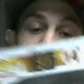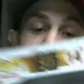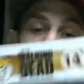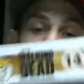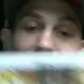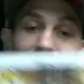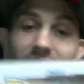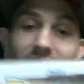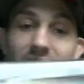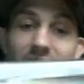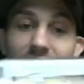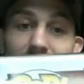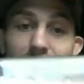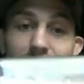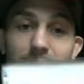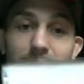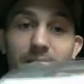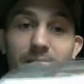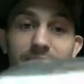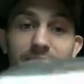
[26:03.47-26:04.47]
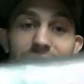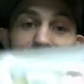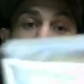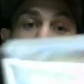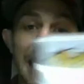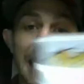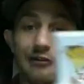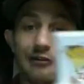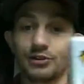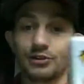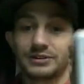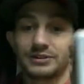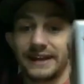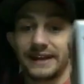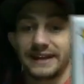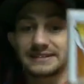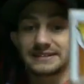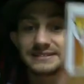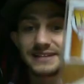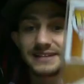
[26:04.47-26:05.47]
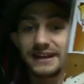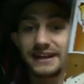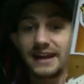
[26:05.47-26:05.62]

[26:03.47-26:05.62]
Daryl Dixon.